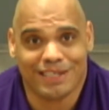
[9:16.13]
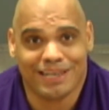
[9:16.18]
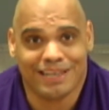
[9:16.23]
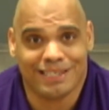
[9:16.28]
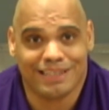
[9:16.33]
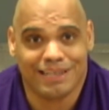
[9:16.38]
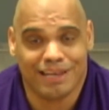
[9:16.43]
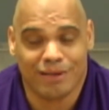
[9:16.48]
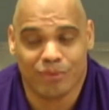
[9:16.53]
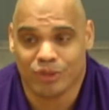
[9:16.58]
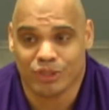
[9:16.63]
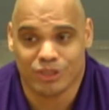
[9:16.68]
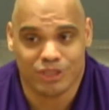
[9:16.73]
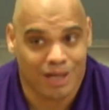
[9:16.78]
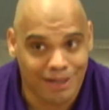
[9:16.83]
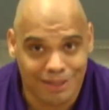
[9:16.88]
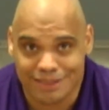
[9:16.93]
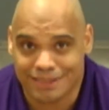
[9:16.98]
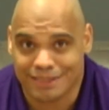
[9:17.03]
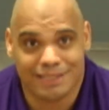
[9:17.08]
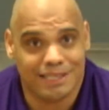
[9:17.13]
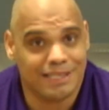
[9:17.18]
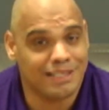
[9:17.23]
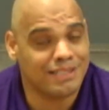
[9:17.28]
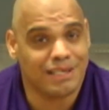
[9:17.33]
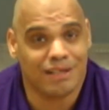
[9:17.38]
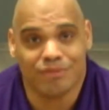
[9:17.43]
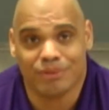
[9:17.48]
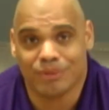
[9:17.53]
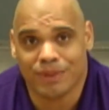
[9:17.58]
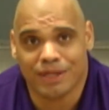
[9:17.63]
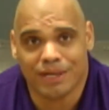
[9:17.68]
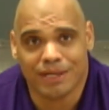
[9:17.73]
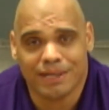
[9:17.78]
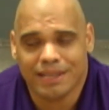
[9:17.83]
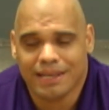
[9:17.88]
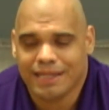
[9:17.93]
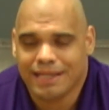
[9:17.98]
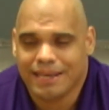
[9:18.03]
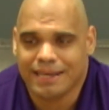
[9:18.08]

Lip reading: and we're talking to kids everywhere.